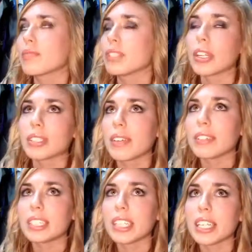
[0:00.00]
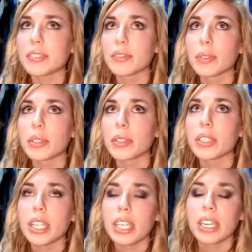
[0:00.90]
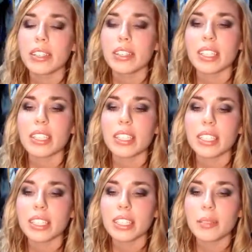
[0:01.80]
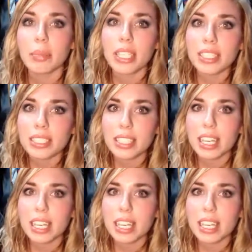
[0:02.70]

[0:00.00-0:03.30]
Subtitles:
7 days for the bidding to